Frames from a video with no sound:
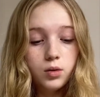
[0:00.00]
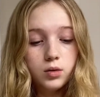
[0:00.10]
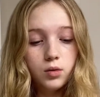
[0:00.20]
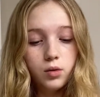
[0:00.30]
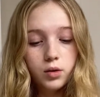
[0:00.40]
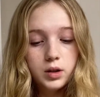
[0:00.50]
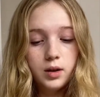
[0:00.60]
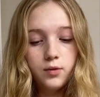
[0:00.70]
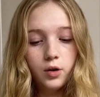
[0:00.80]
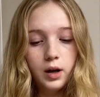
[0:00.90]
cruelty
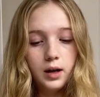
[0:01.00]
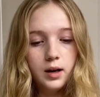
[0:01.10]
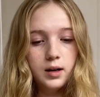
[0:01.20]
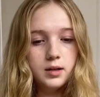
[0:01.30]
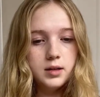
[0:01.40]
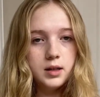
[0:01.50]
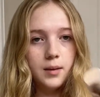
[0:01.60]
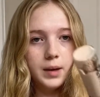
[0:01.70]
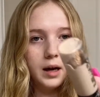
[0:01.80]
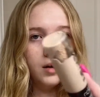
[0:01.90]
free, and it has
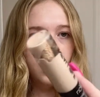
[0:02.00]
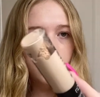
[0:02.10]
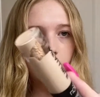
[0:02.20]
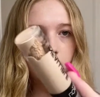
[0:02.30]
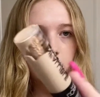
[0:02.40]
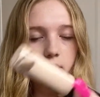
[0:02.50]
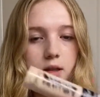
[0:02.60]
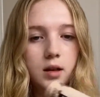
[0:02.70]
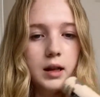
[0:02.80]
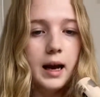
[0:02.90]
somehow
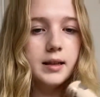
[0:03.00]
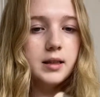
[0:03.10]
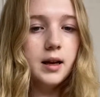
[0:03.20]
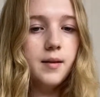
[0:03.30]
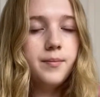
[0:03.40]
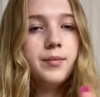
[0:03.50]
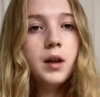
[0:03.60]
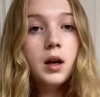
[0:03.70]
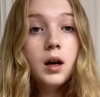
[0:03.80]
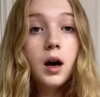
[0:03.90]
still lasted.
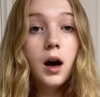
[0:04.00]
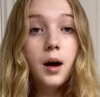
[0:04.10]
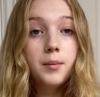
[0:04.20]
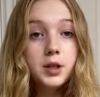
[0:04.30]
But